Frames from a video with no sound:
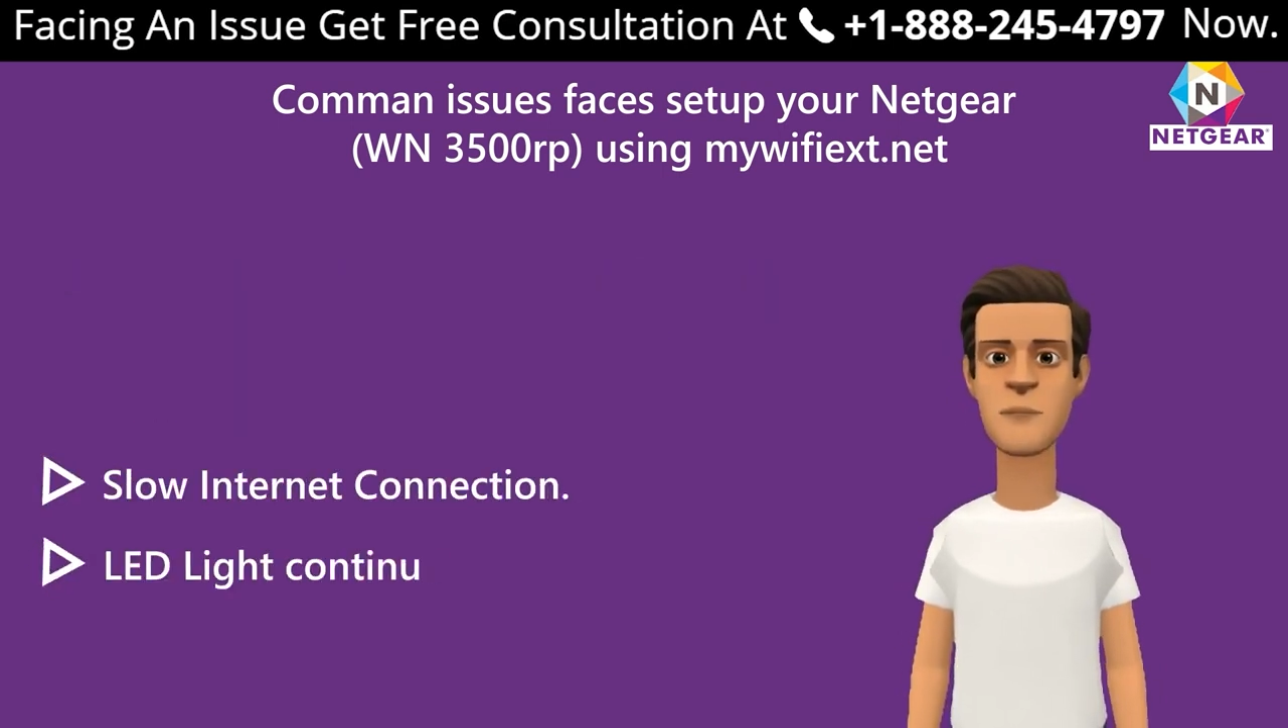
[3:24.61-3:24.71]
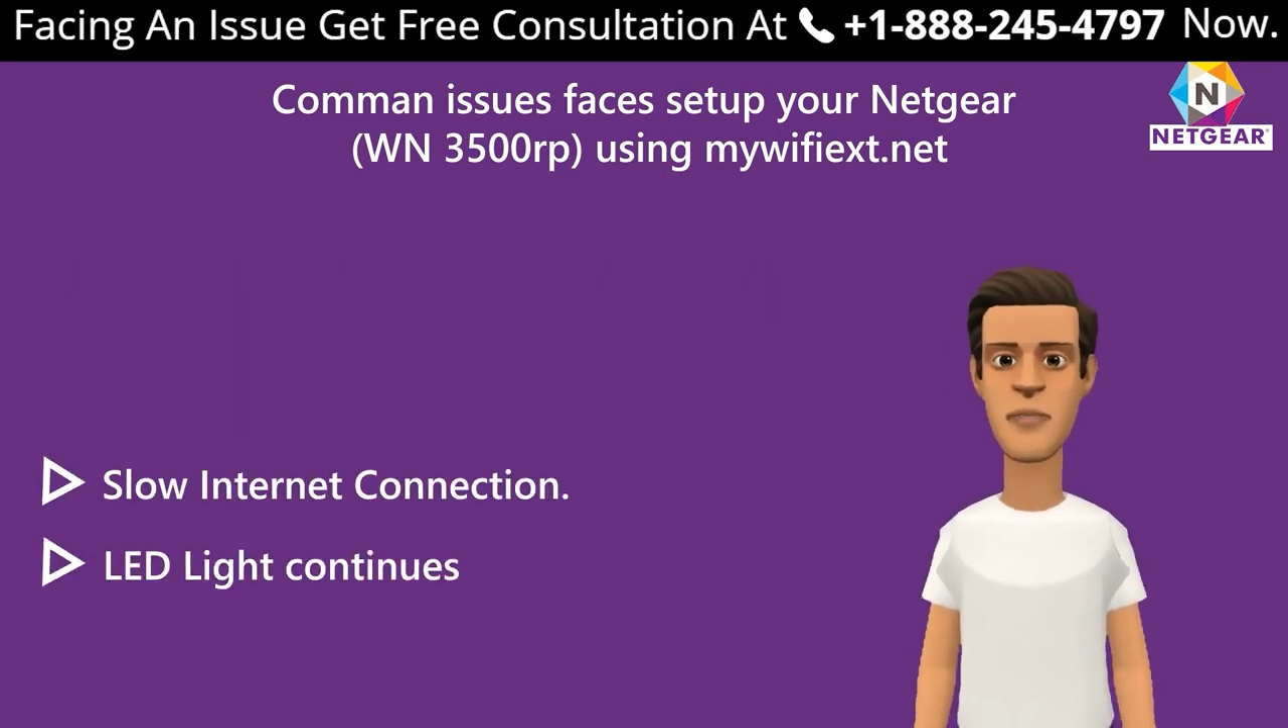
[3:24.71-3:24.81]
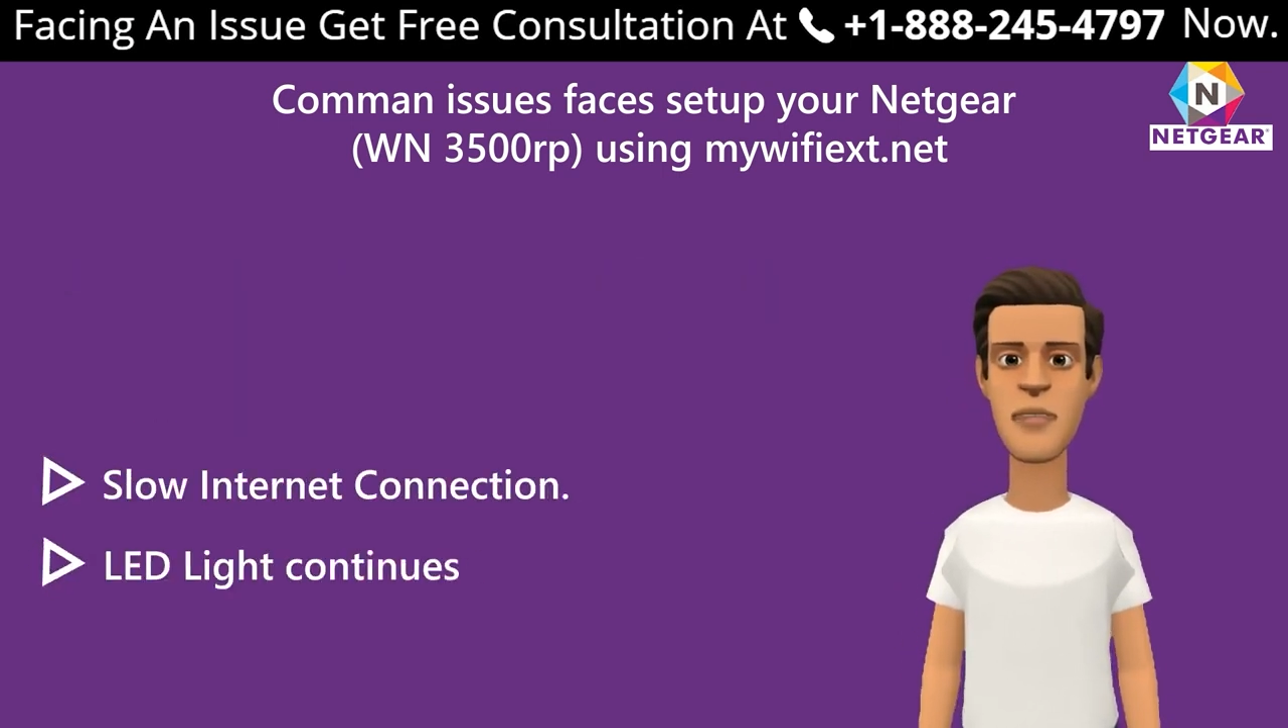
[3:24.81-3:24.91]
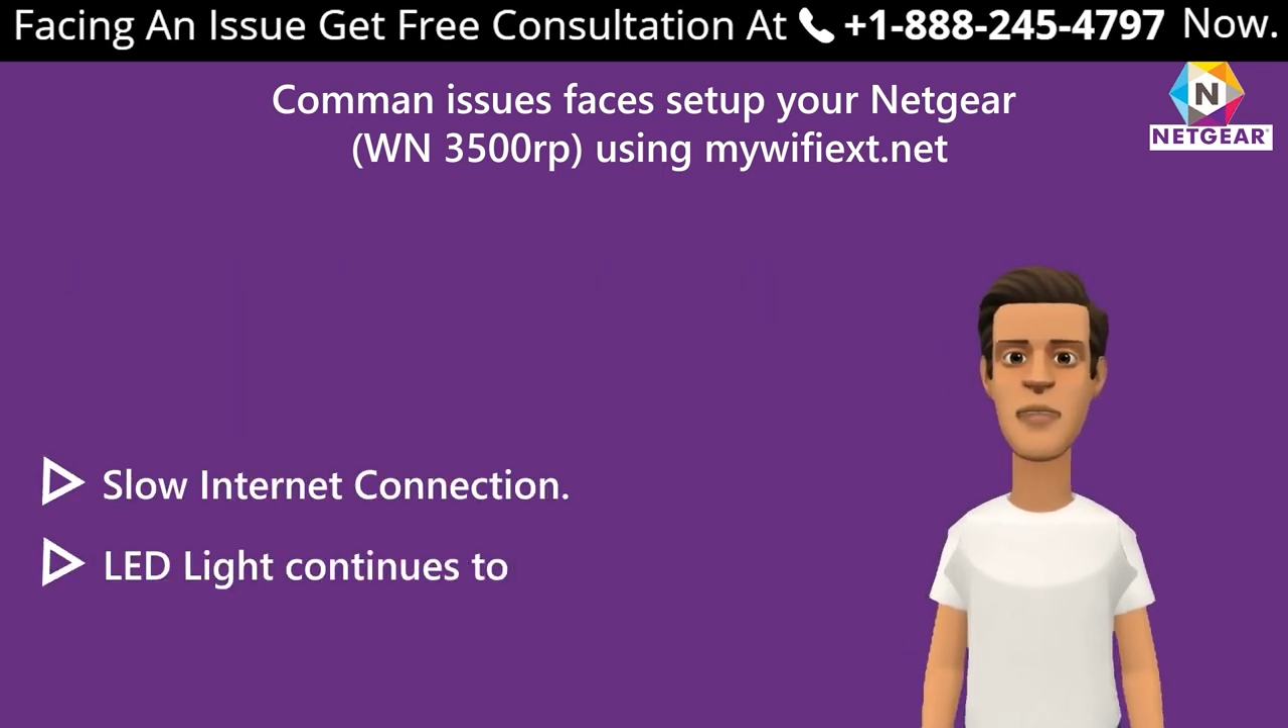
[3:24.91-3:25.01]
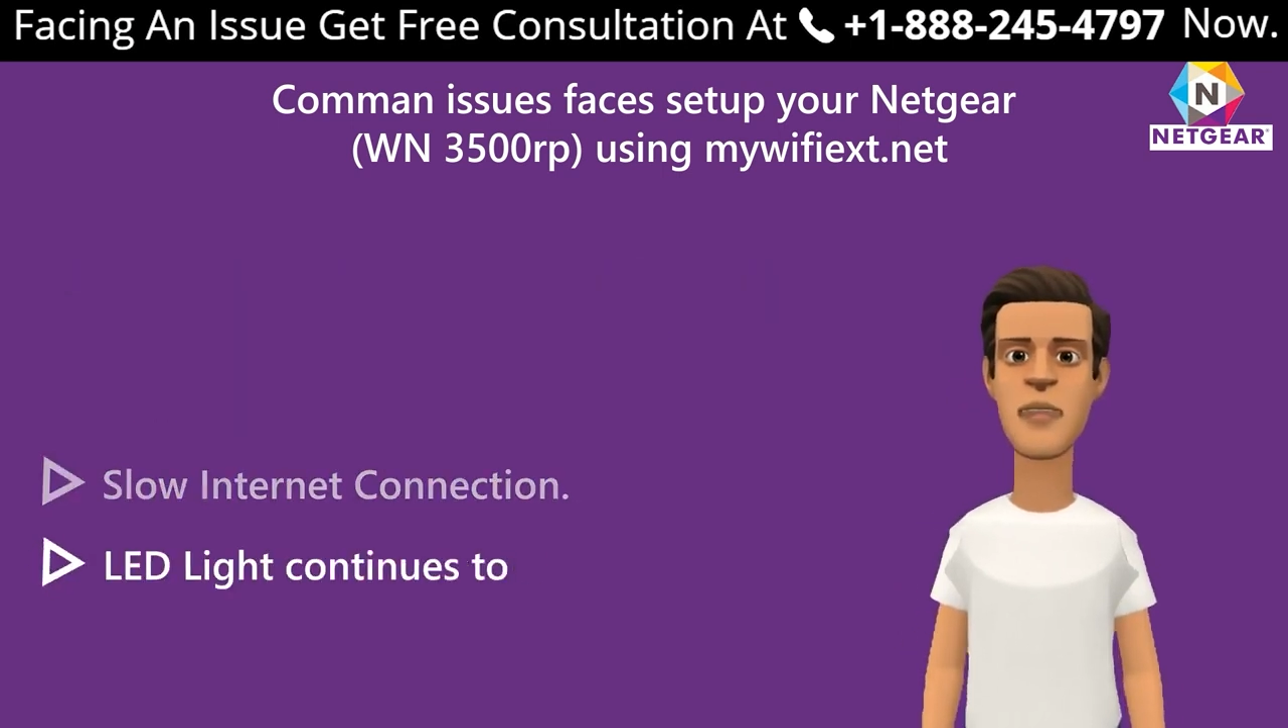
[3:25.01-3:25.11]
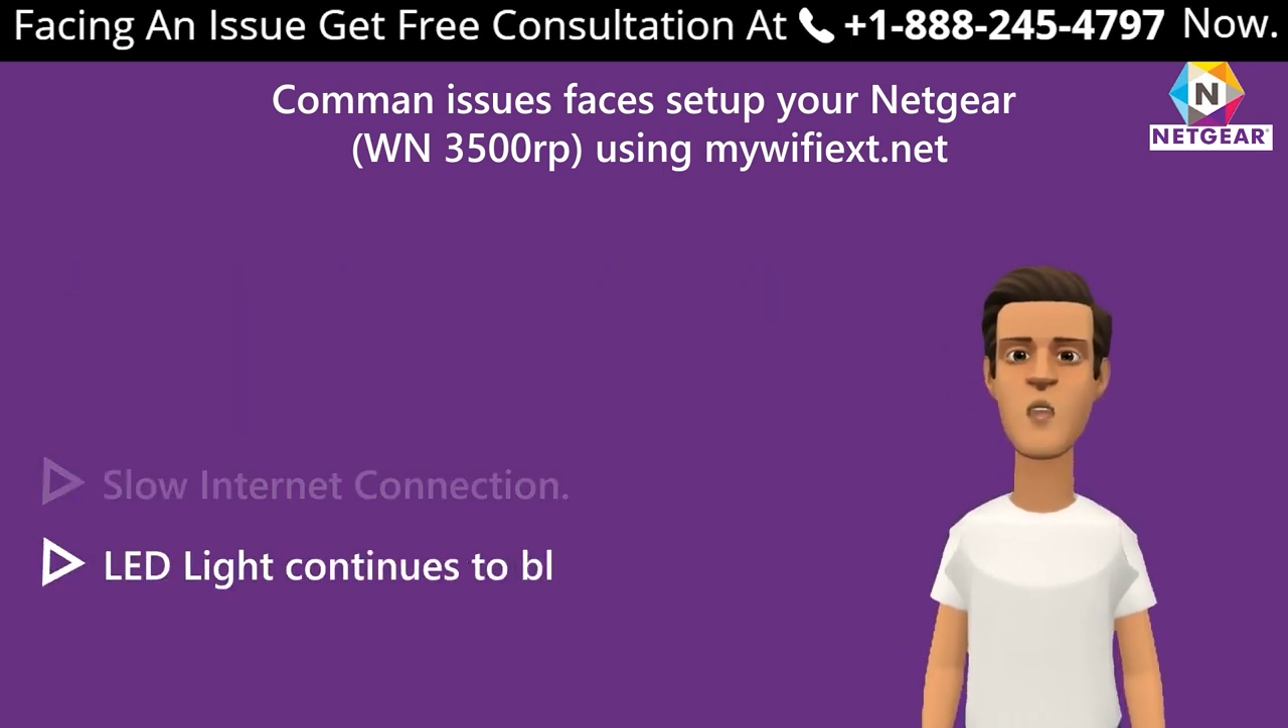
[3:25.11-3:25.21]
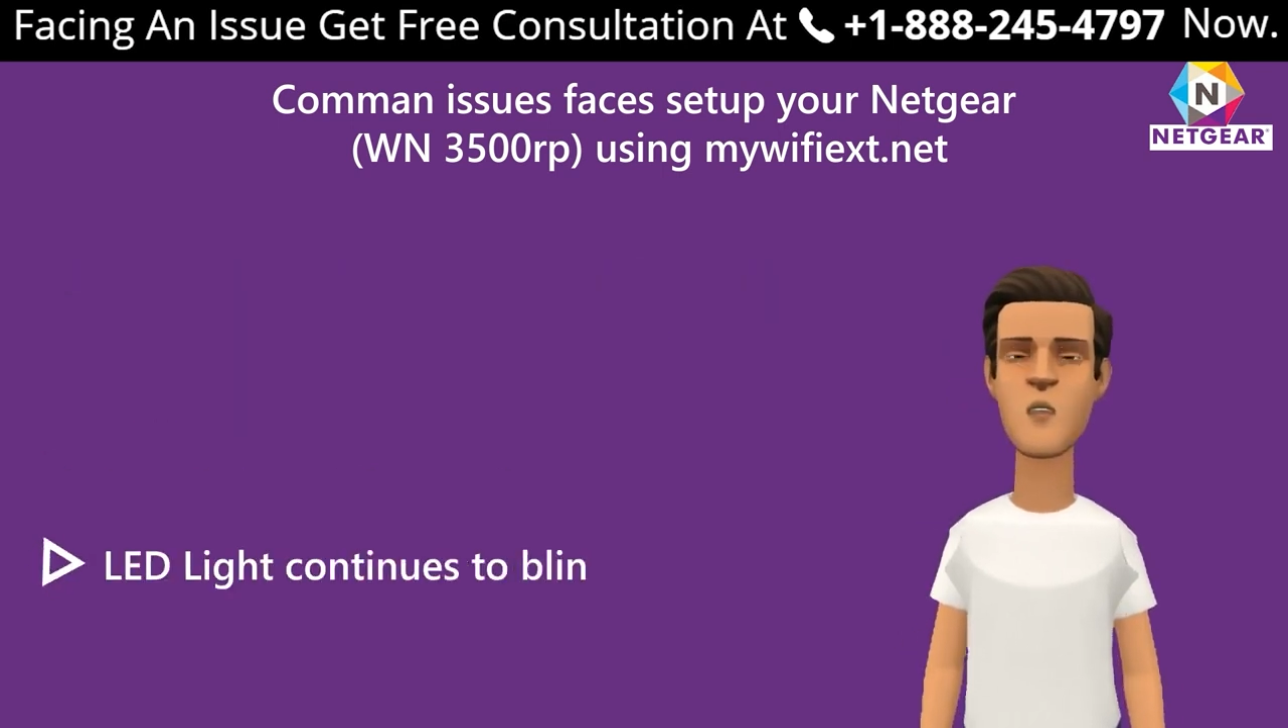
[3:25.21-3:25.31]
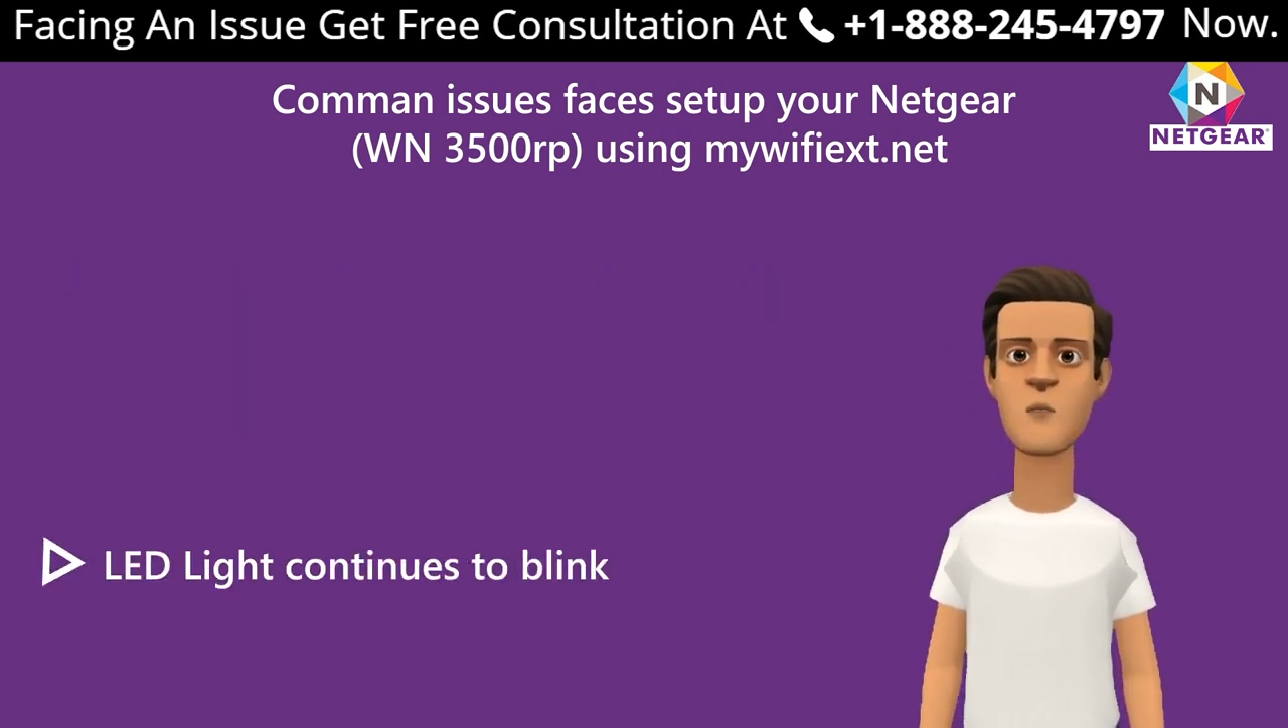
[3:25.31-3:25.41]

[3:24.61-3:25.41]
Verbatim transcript: continues